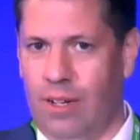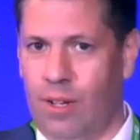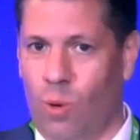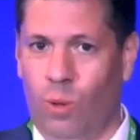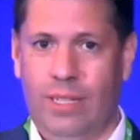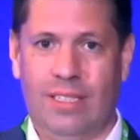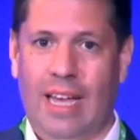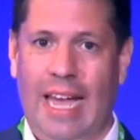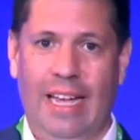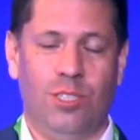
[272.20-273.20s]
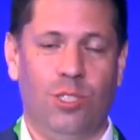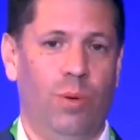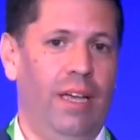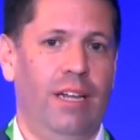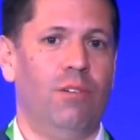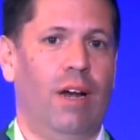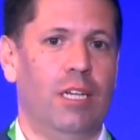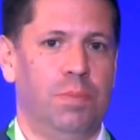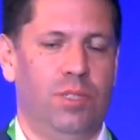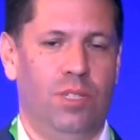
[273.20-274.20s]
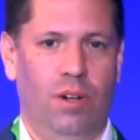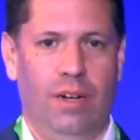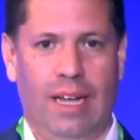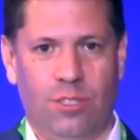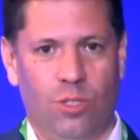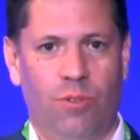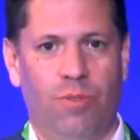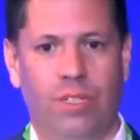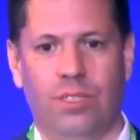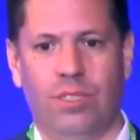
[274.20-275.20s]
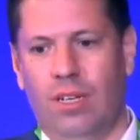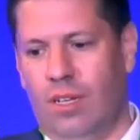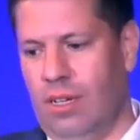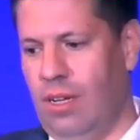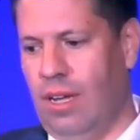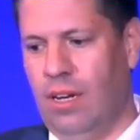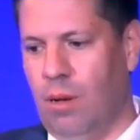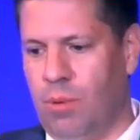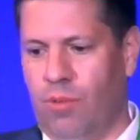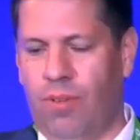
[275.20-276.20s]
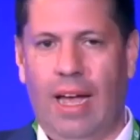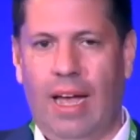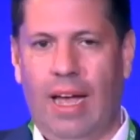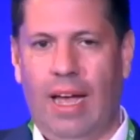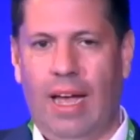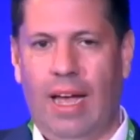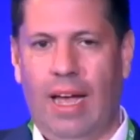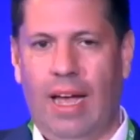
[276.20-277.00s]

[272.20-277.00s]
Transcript: gold as high as 28 grams per ton at surface. And a number of high-grade